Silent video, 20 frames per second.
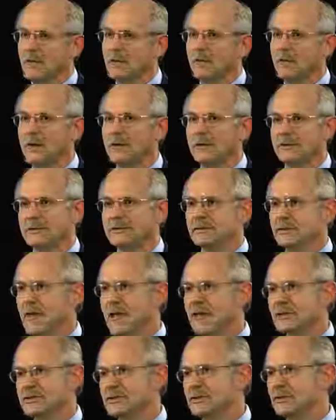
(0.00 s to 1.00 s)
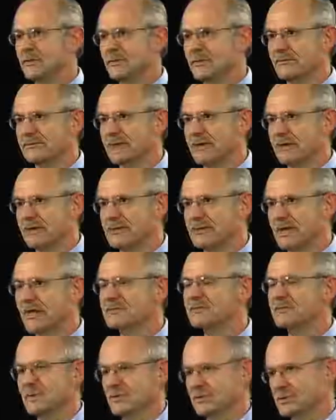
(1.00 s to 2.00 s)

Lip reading: Well, in the last year, we've seen a seismic